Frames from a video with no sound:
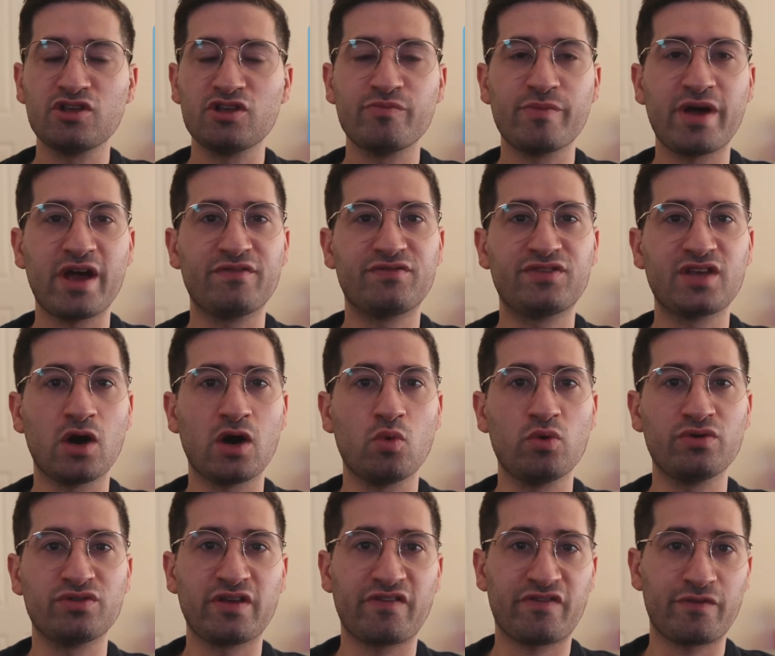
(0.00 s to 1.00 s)
you may have dealt
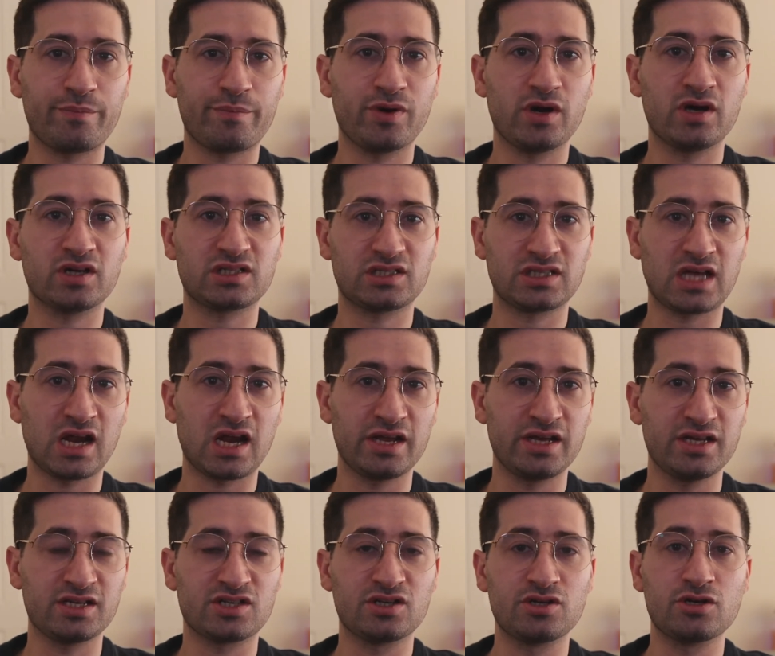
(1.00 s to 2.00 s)
with different
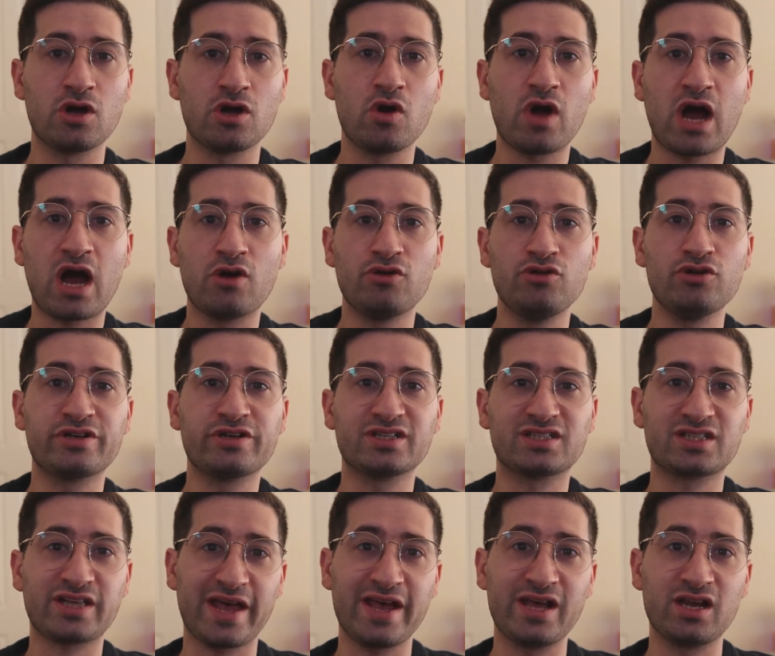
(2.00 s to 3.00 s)
personalities and know how you can
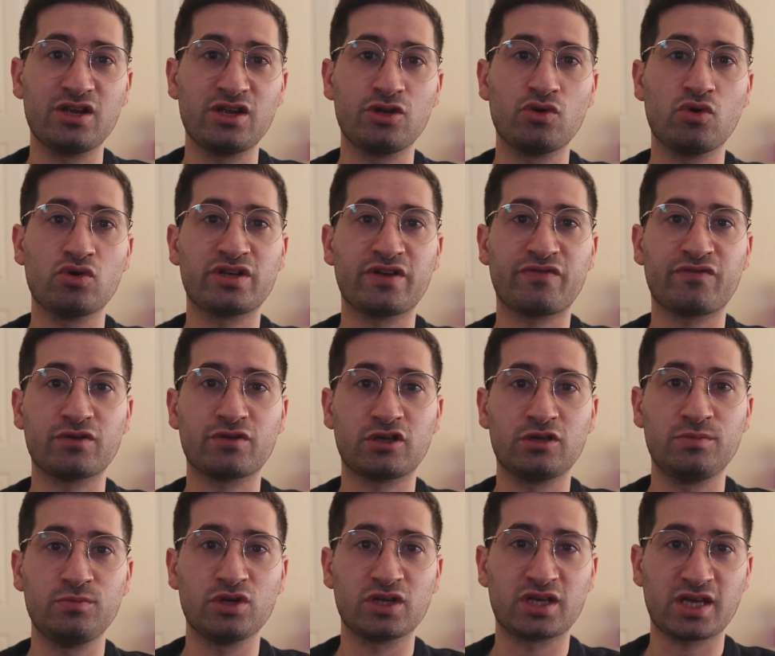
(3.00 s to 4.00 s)
tailor your different
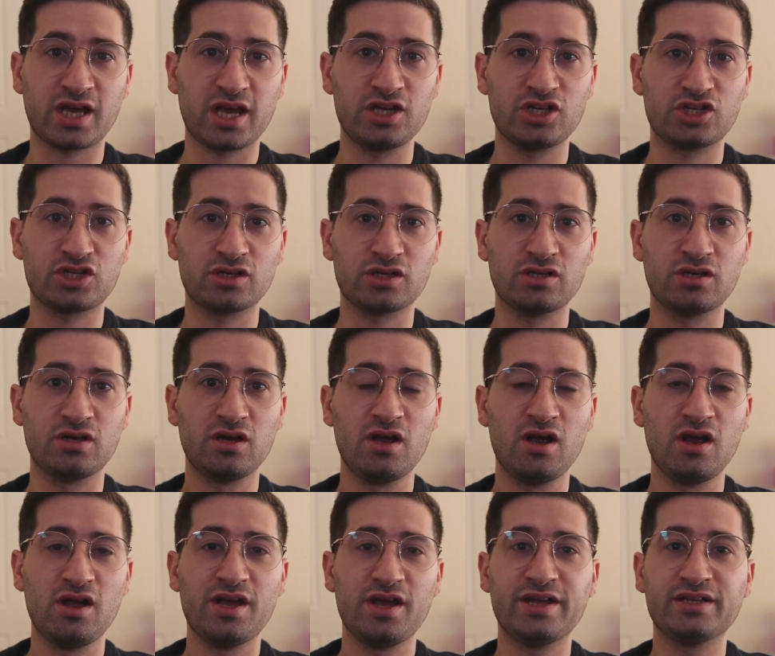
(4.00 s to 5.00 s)
communication
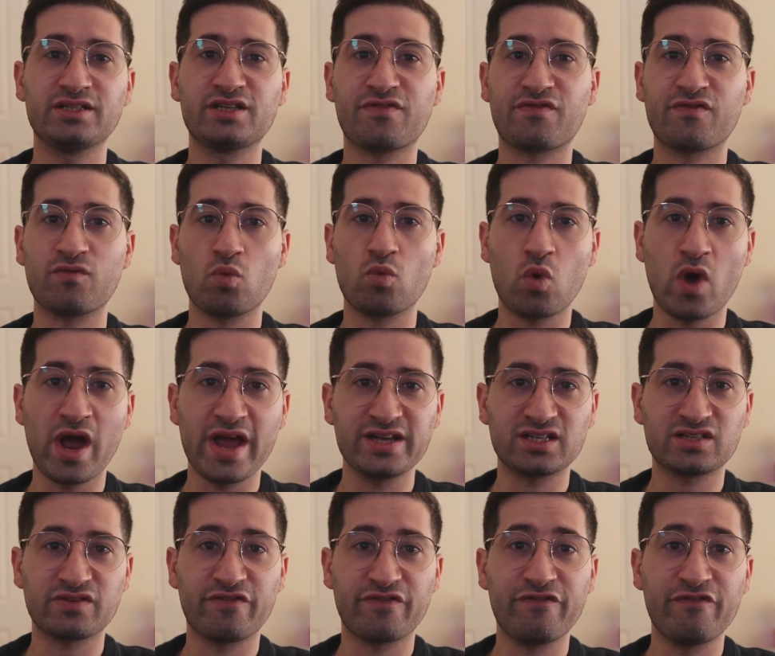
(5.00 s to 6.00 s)
in different
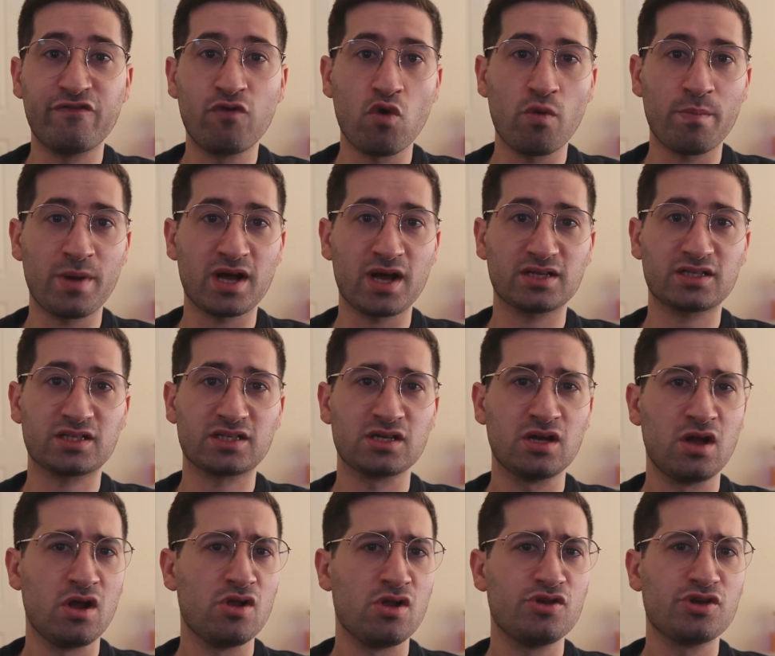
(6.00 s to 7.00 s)
ways and formats.
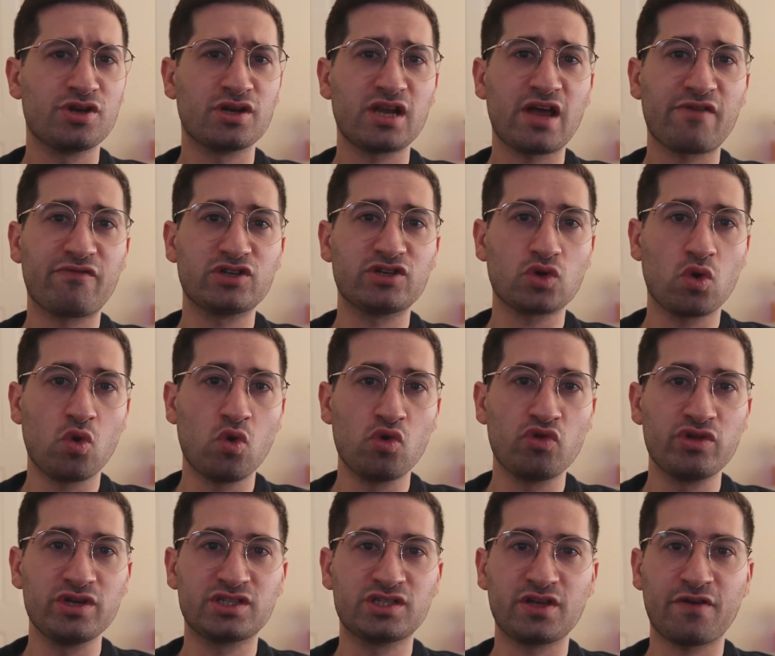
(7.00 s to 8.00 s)
You can leverage all
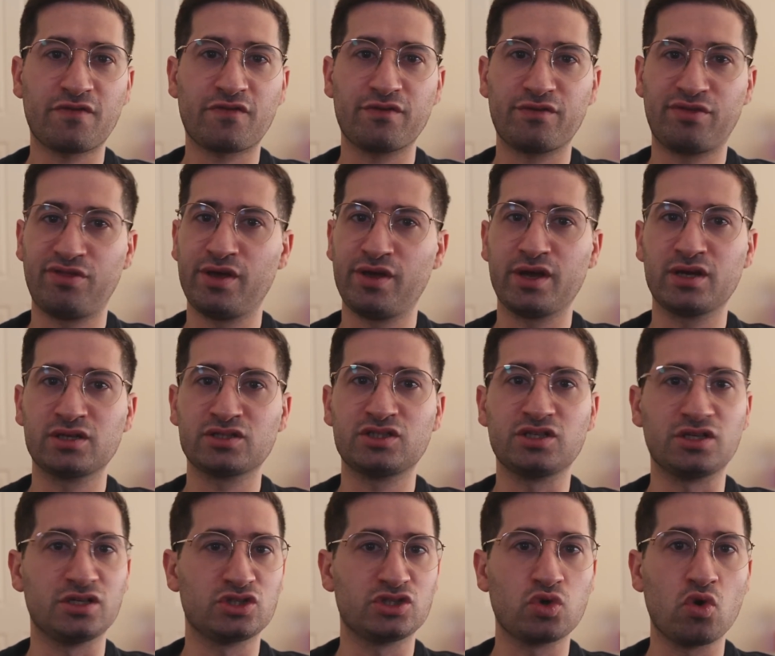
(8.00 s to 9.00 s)
these different things,
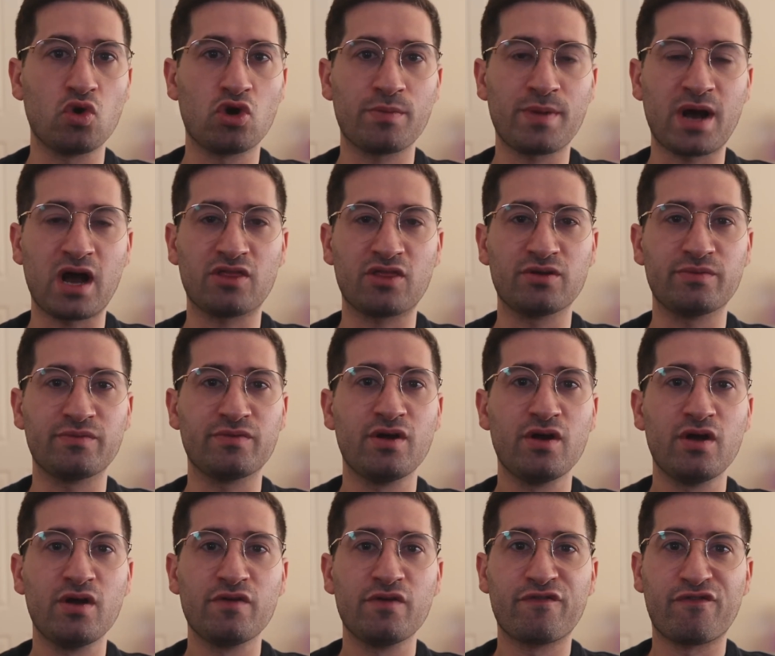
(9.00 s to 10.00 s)
you can talk about them
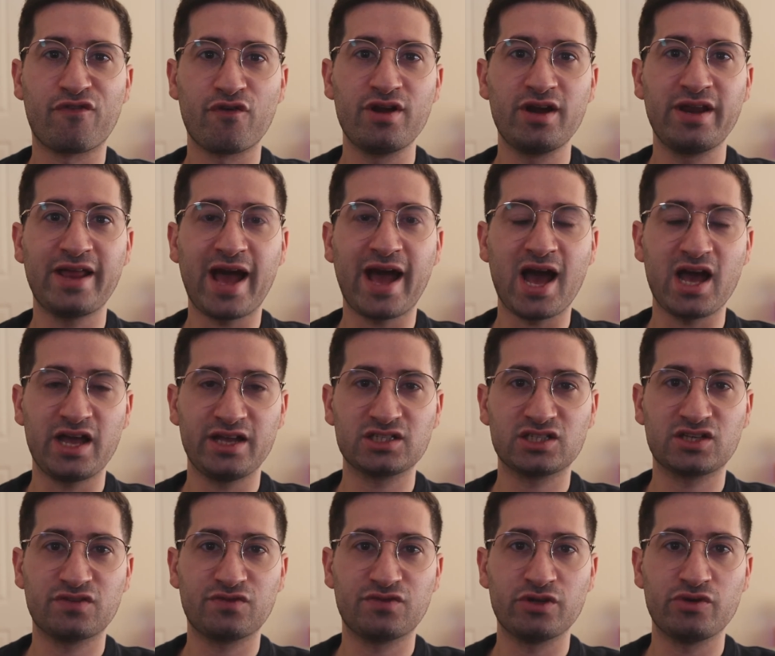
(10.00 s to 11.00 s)
freely at
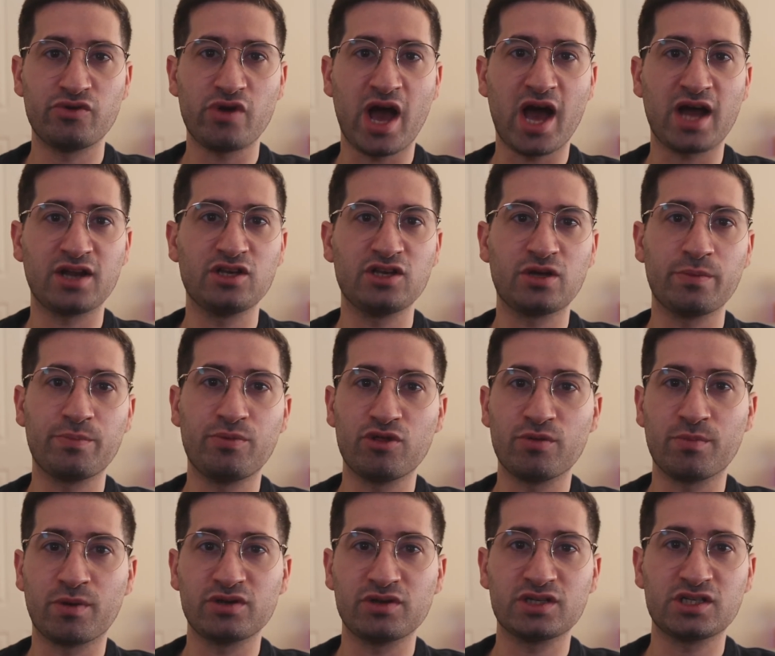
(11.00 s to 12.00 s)
interview and you can put
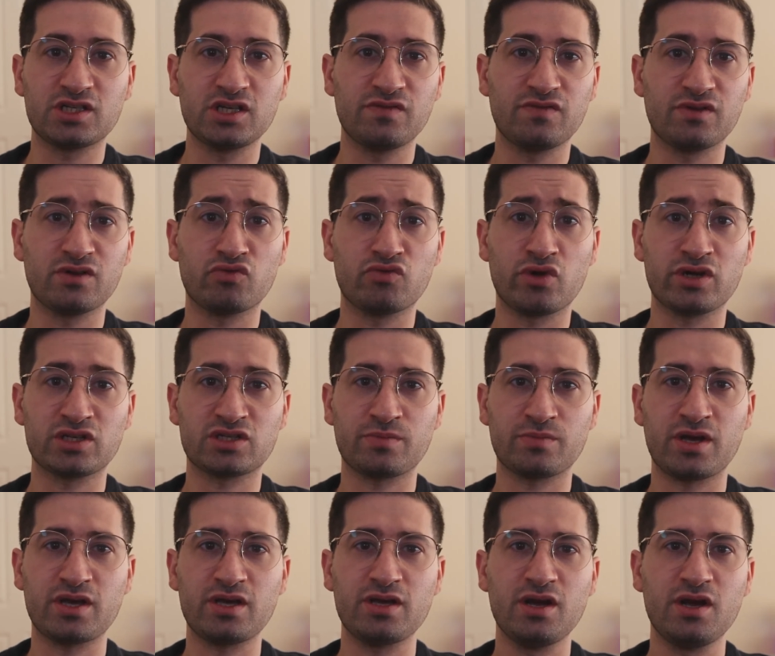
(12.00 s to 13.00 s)
them on your CV and
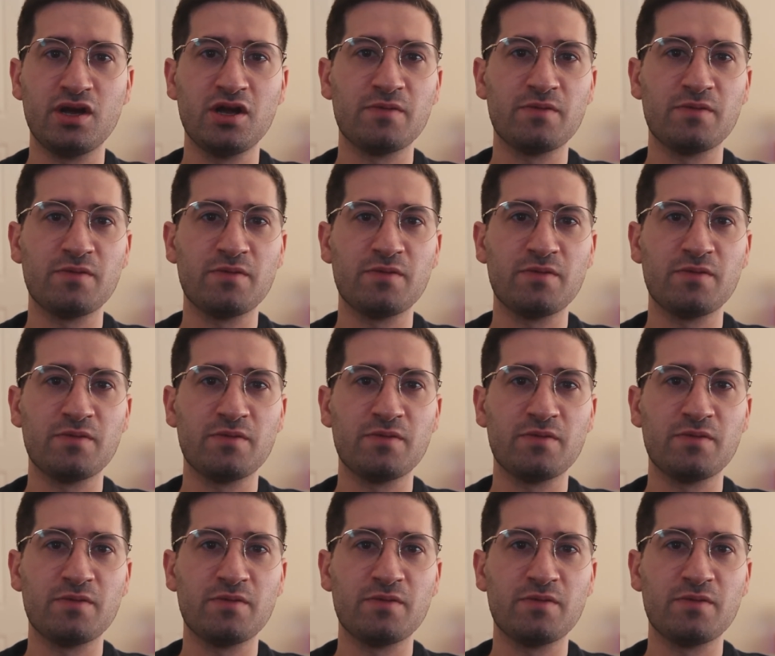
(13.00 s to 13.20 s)
resume.